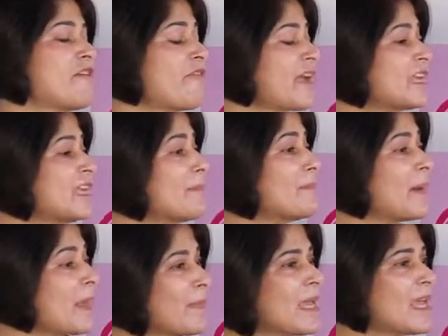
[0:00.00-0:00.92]
if I keep
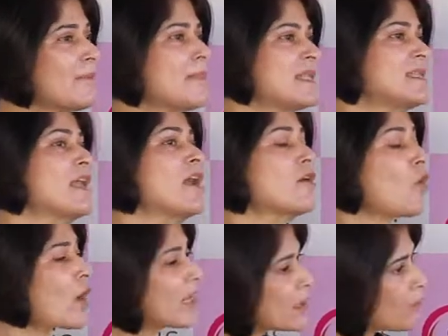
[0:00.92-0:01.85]
blaming him and
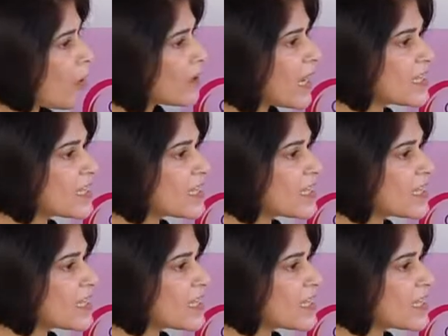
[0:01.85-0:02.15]
calling him all